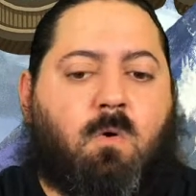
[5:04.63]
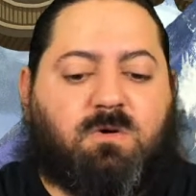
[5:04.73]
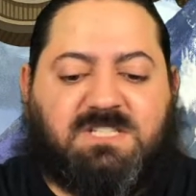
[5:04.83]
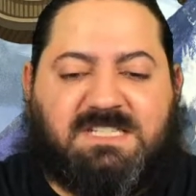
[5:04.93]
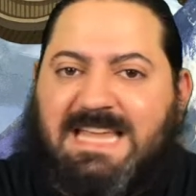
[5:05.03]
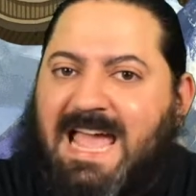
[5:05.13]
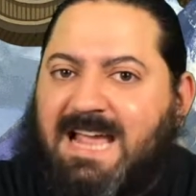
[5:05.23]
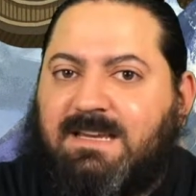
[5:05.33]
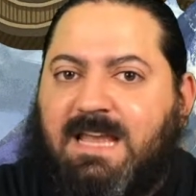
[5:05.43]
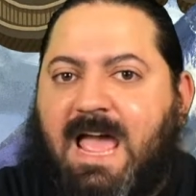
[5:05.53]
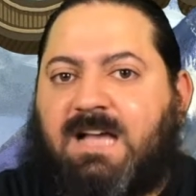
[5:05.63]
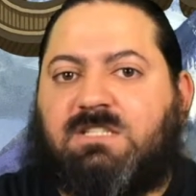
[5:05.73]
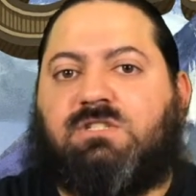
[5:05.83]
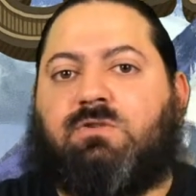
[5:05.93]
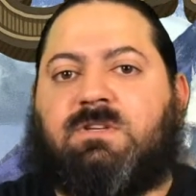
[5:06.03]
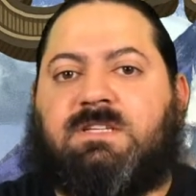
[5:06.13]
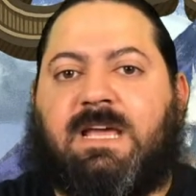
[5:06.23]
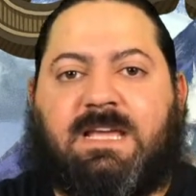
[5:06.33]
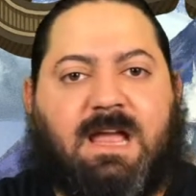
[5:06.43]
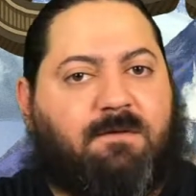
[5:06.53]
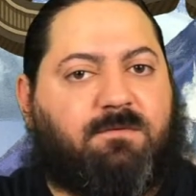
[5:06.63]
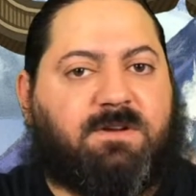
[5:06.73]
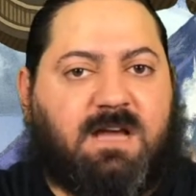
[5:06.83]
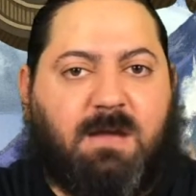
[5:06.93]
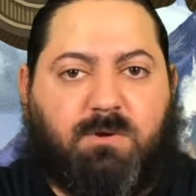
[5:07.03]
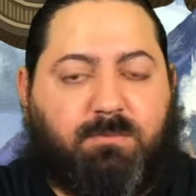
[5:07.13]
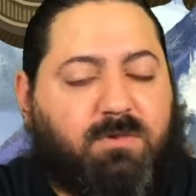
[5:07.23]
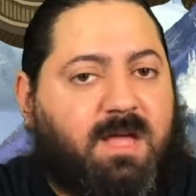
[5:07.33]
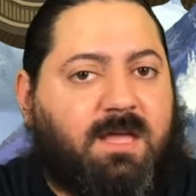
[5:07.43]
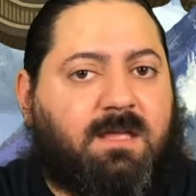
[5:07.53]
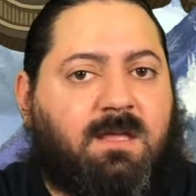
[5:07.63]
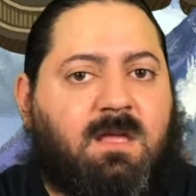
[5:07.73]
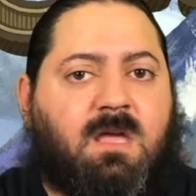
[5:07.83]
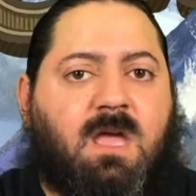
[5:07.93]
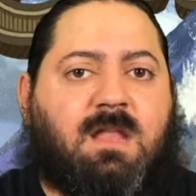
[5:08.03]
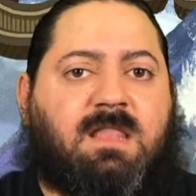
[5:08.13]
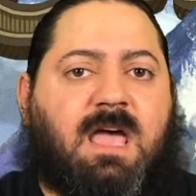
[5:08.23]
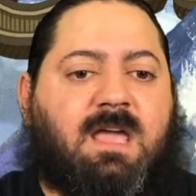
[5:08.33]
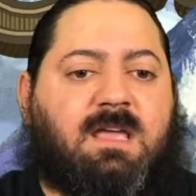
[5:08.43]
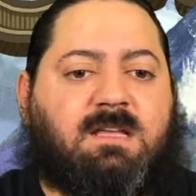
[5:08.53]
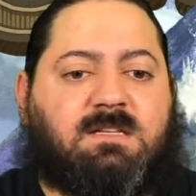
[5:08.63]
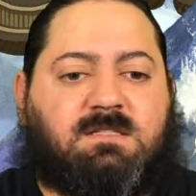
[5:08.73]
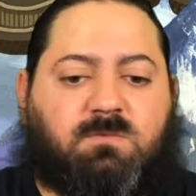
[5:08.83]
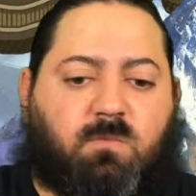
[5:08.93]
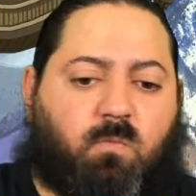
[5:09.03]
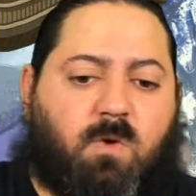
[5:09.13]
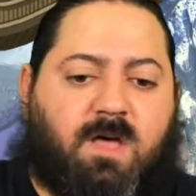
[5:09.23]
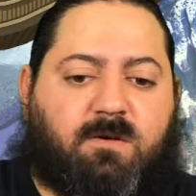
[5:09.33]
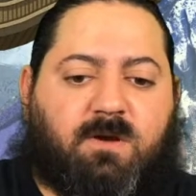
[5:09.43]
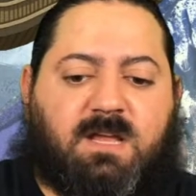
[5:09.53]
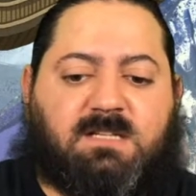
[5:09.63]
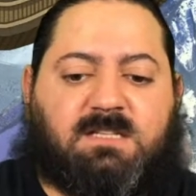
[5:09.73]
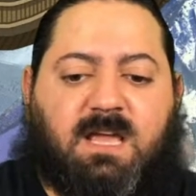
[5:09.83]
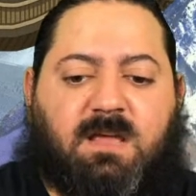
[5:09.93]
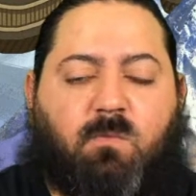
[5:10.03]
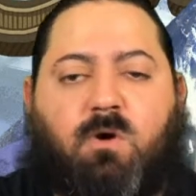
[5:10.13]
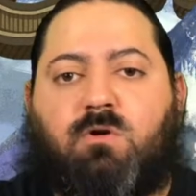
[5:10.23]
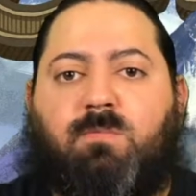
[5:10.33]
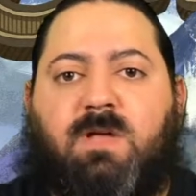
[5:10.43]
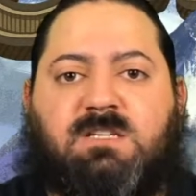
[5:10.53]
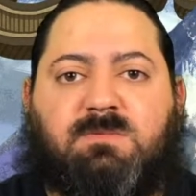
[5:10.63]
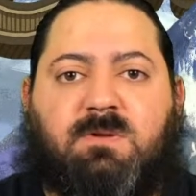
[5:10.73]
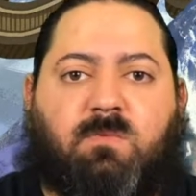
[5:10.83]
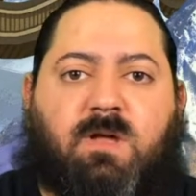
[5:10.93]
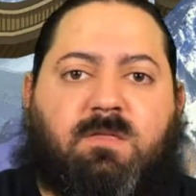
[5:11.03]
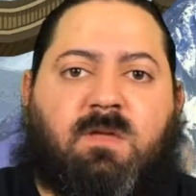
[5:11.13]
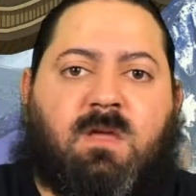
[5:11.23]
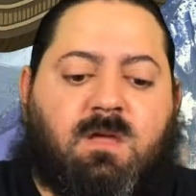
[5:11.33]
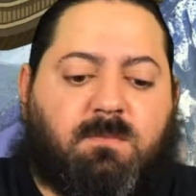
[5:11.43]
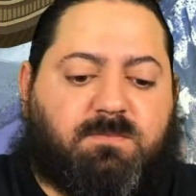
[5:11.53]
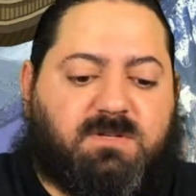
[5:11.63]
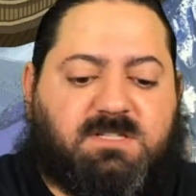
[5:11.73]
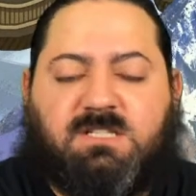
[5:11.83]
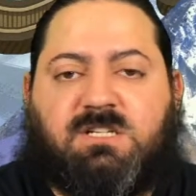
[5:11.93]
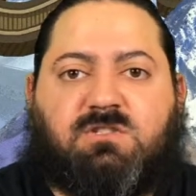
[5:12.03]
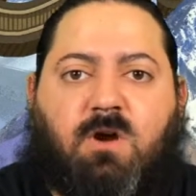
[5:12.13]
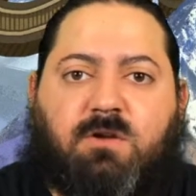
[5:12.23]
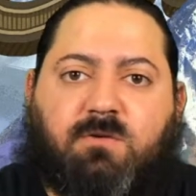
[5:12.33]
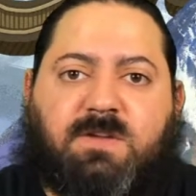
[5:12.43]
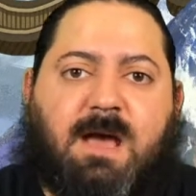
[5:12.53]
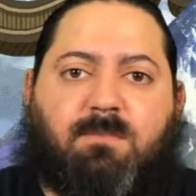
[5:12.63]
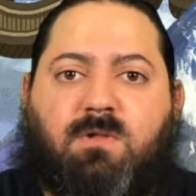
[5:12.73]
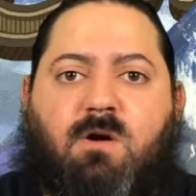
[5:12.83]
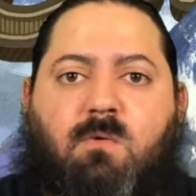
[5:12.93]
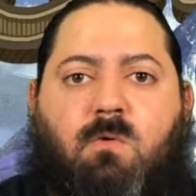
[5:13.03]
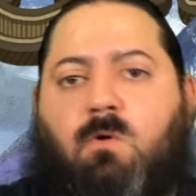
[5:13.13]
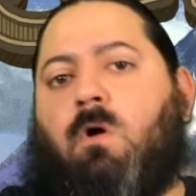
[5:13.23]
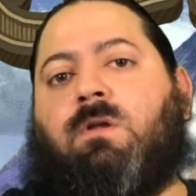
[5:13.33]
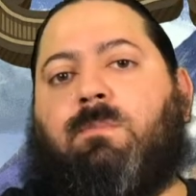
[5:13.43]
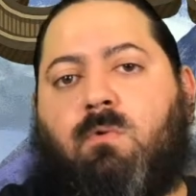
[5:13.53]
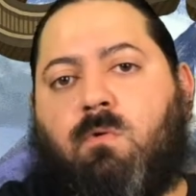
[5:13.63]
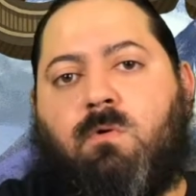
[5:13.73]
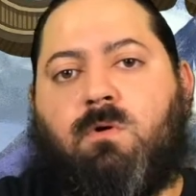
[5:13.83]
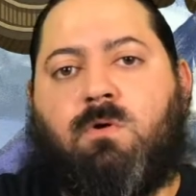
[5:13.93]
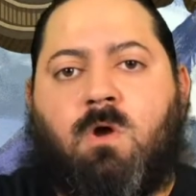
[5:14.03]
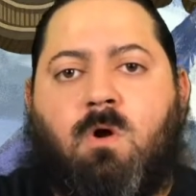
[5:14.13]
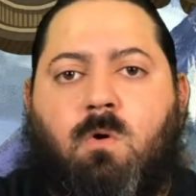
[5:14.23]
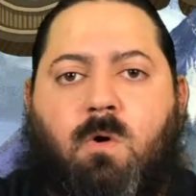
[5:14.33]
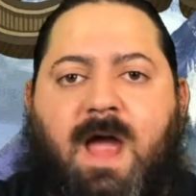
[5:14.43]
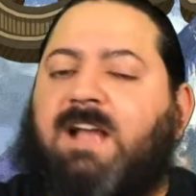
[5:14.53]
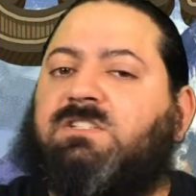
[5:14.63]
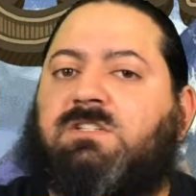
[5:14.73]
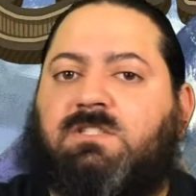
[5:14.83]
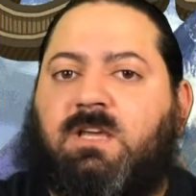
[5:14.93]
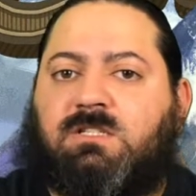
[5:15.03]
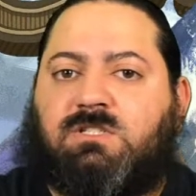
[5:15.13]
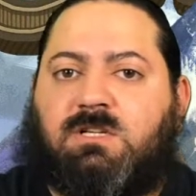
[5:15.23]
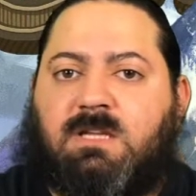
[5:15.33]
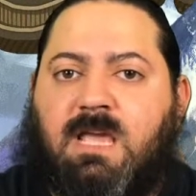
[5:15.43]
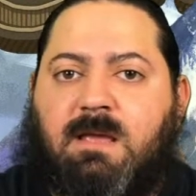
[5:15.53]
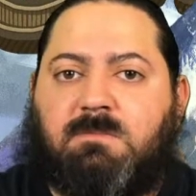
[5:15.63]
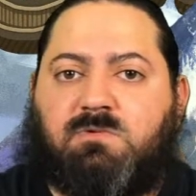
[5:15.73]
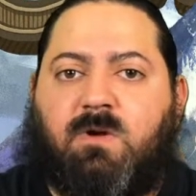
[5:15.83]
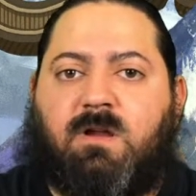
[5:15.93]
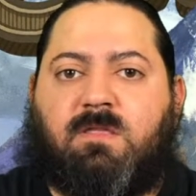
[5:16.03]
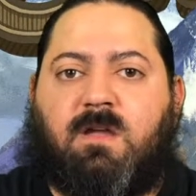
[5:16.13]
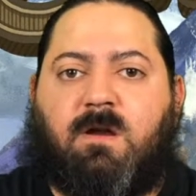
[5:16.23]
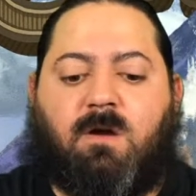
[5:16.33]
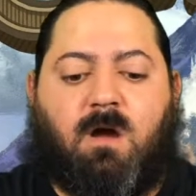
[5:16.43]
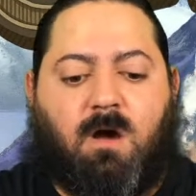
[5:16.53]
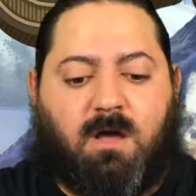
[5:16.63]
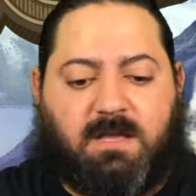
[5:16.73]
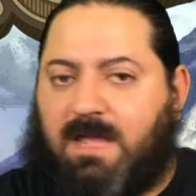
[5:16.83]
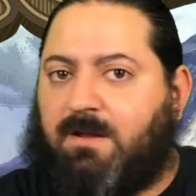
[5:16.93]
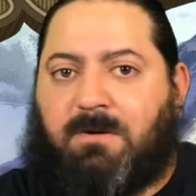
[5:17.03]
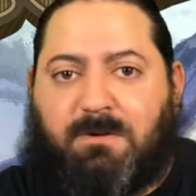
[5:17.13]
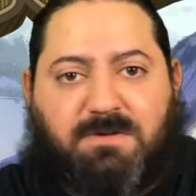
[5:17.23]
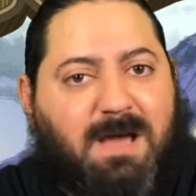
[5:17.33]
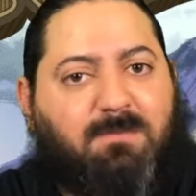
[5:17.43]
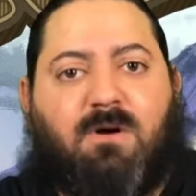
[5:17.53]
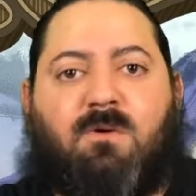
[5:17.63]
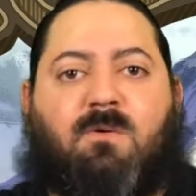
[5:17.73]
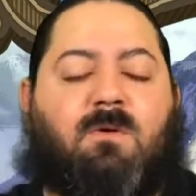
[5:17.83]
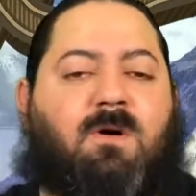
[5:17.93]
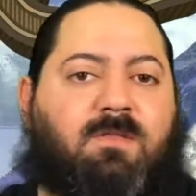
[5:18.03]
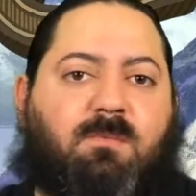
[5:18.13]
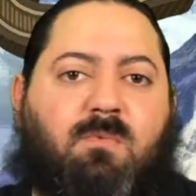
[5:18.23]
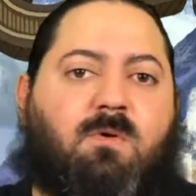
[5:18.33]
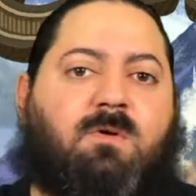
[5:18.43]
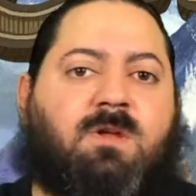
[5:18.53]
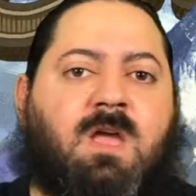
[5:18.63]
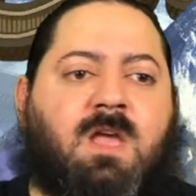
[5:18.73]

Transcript: or stagnant actions you can take every time you play. And that is whether it's a worker placement with positions on your tableau or on a board, or action selection games where they're again on your tableau or on the board.